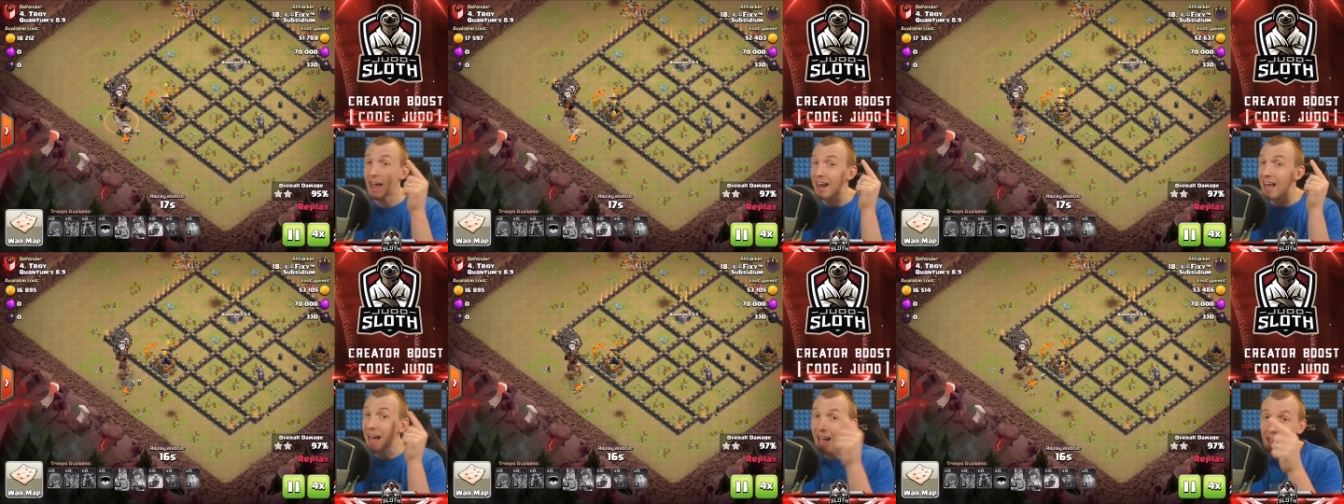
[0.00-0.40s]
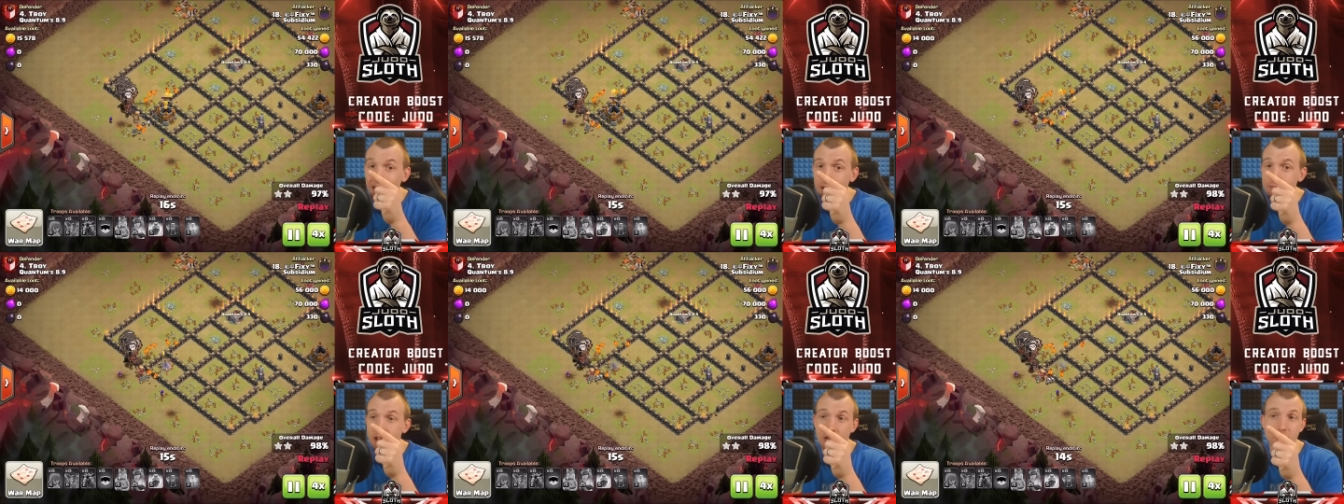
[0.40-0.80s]
I'd
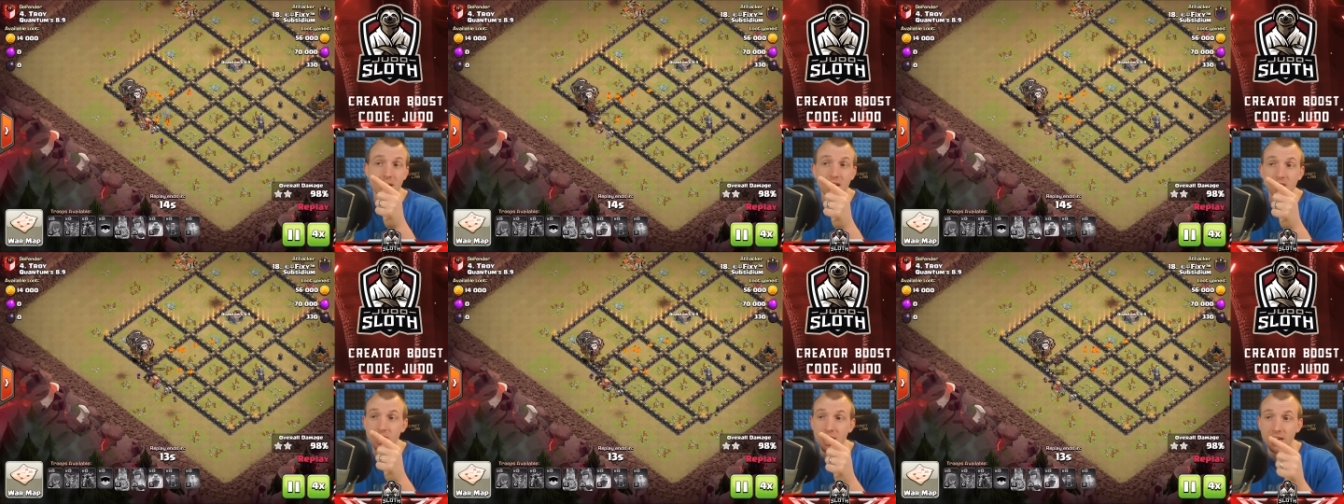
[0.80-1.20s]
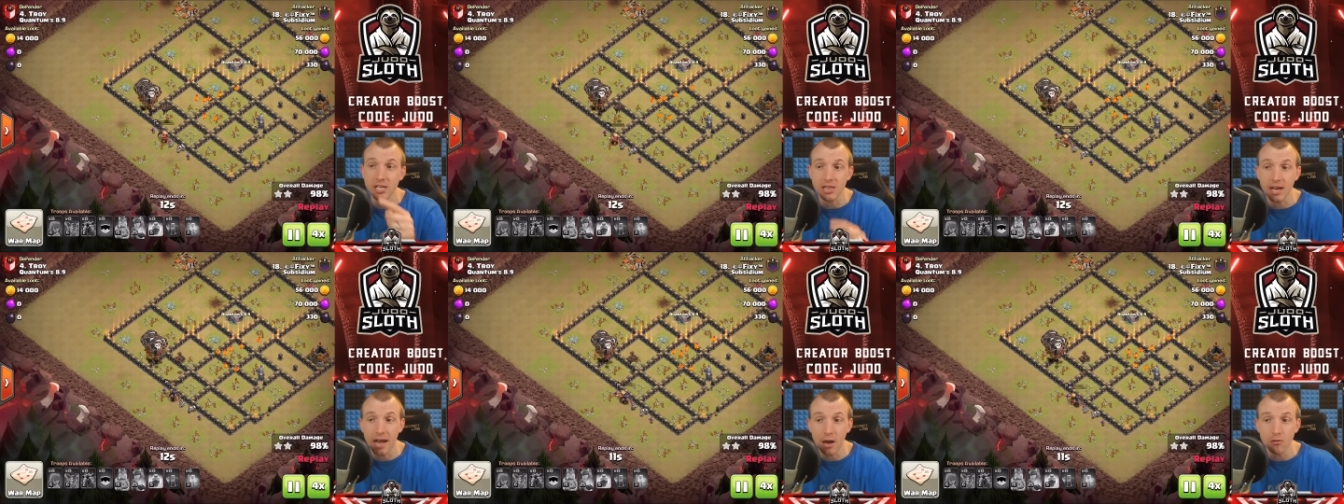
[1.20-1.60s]
highly recommend
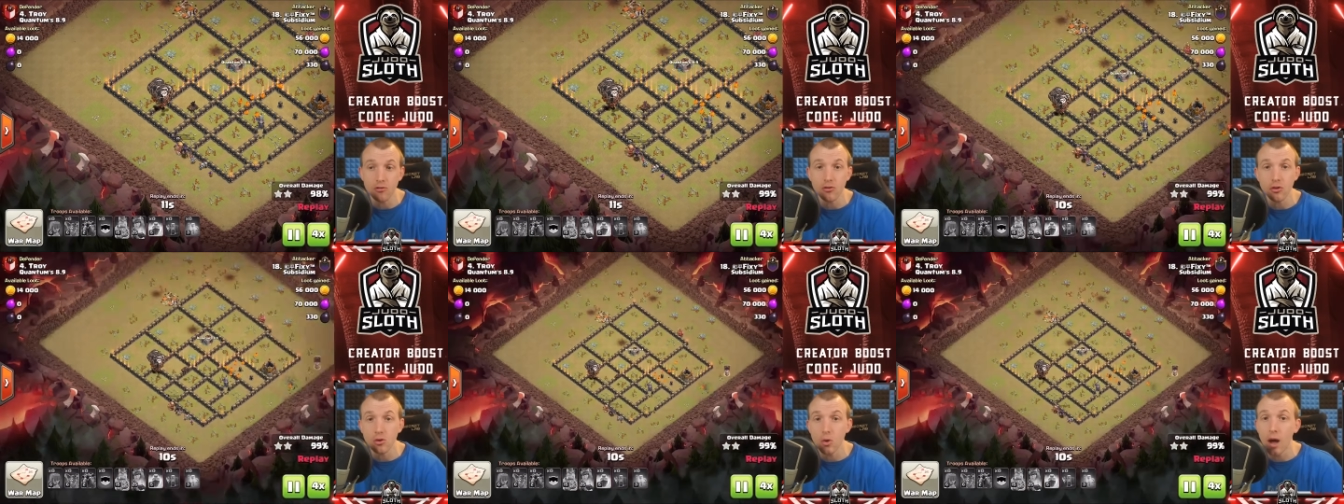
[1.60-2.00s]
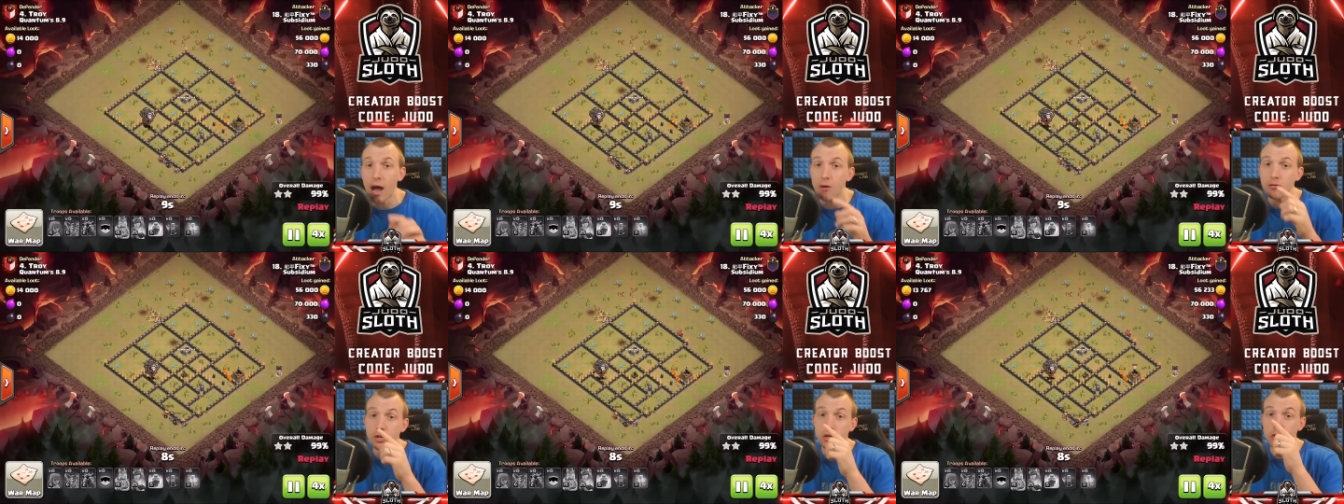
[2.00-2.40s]
checking that out so you know
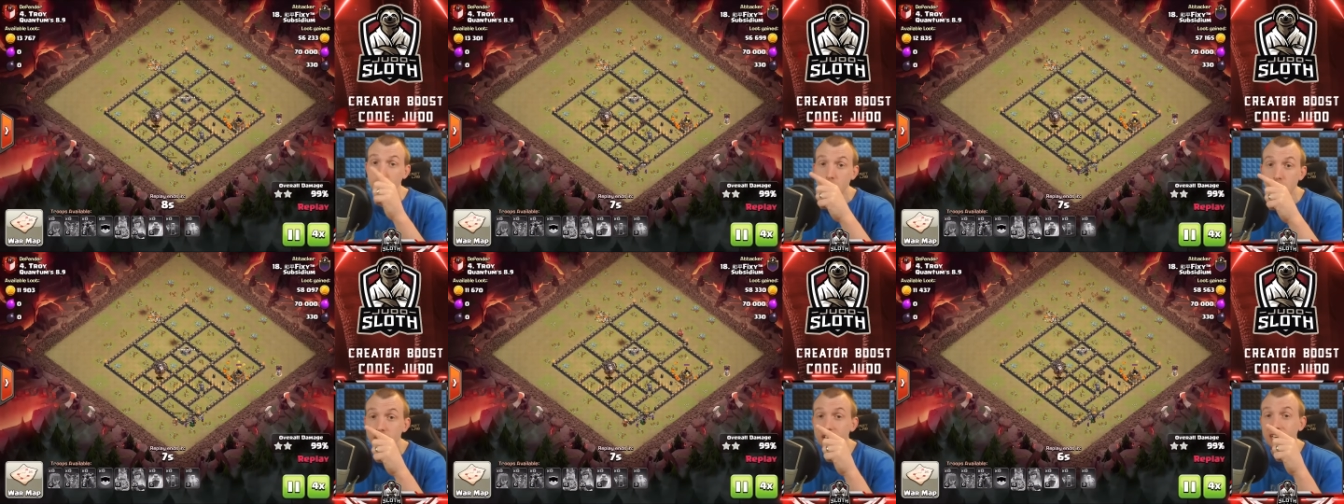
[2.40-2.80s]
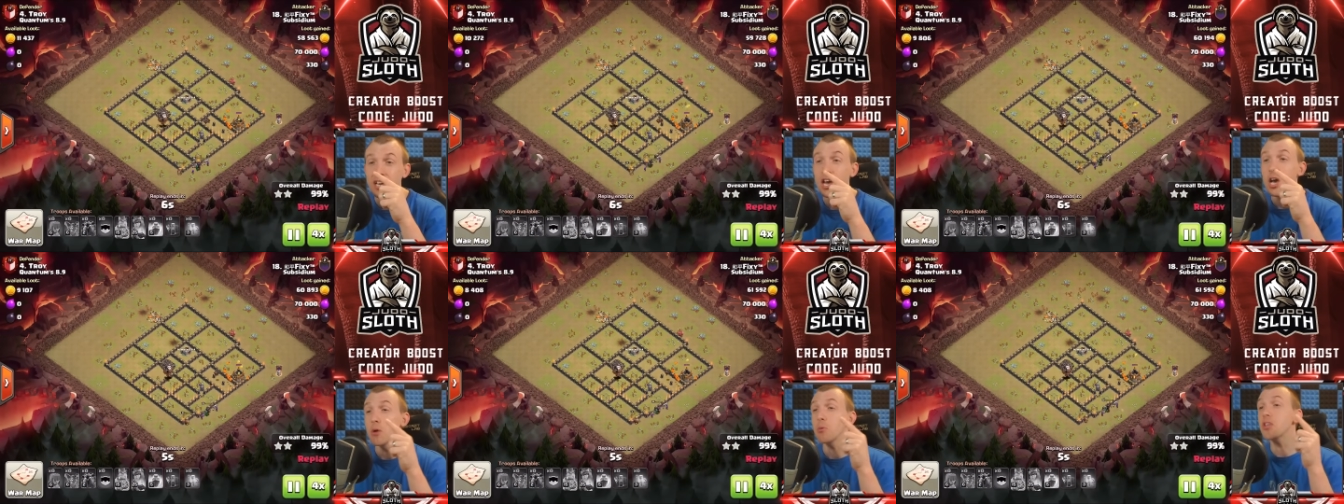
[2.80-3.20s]
how to use it
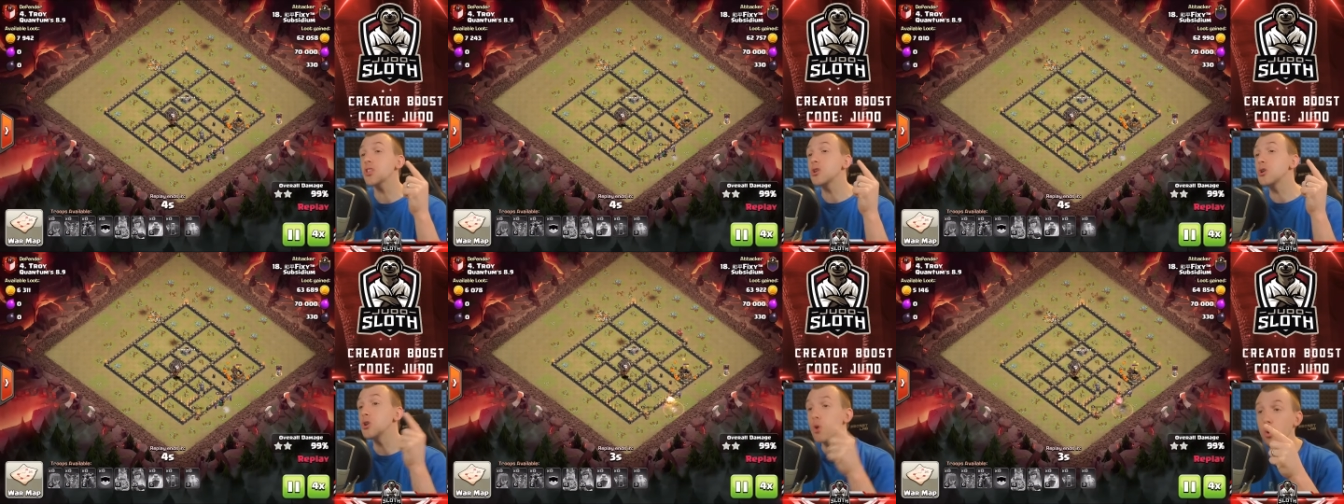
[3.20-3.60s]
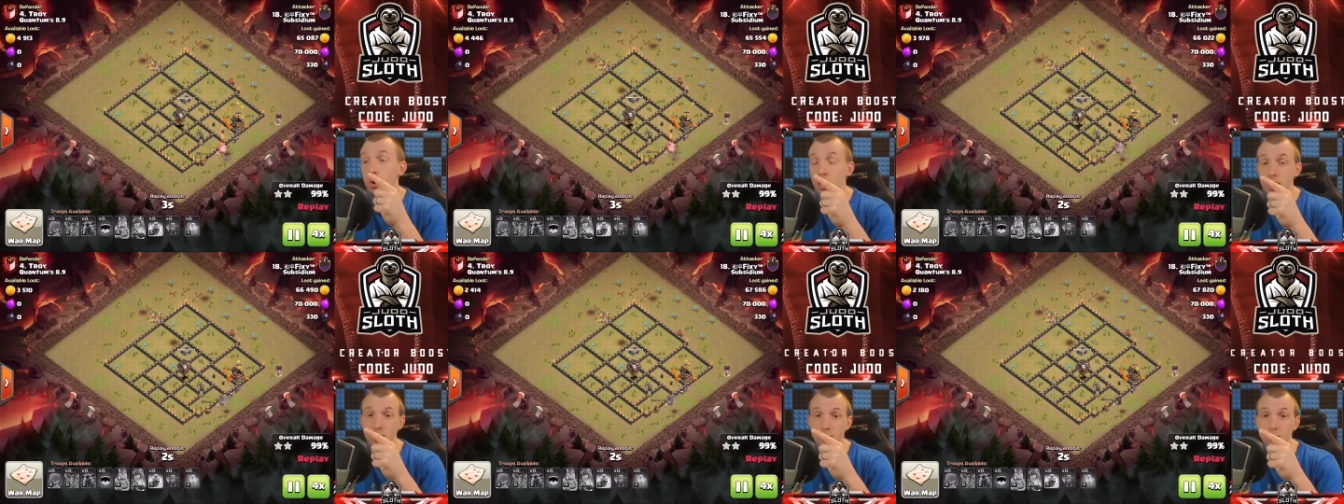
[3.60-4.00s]
with no
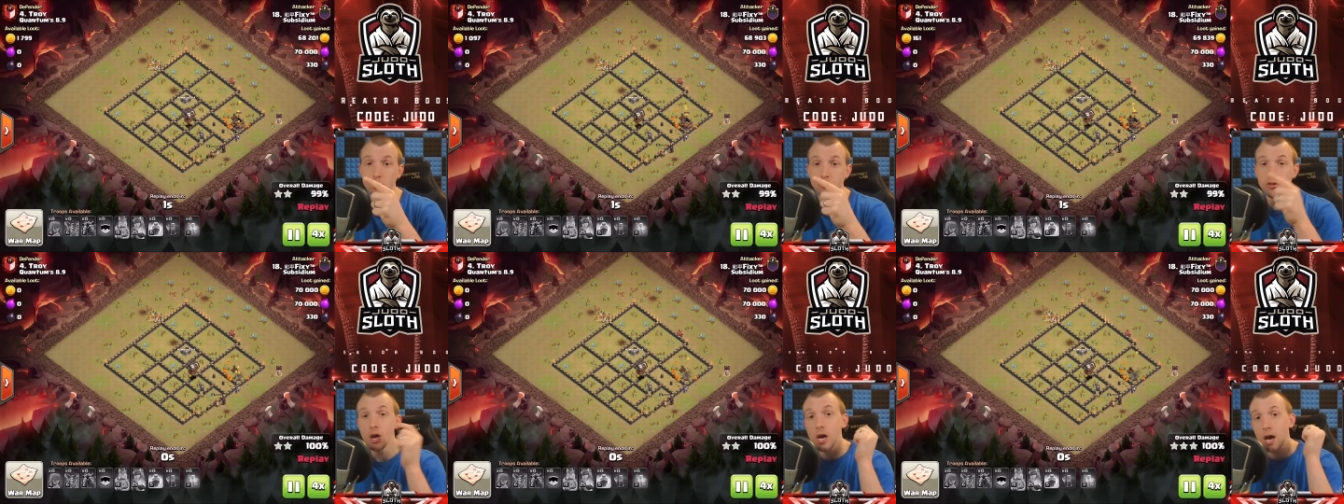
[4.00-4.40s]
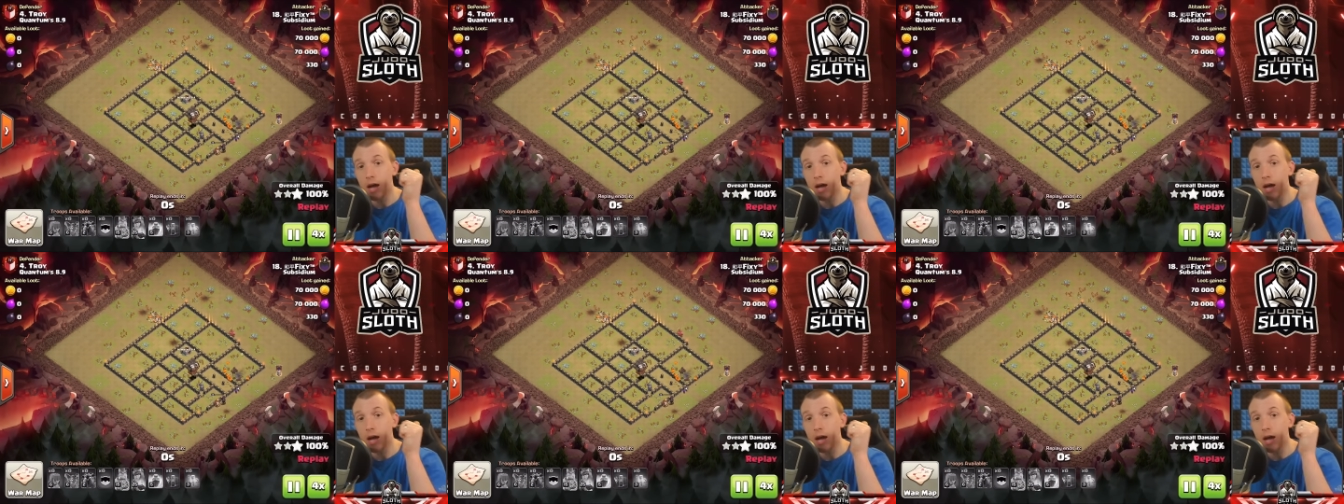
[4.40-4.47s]
heroes,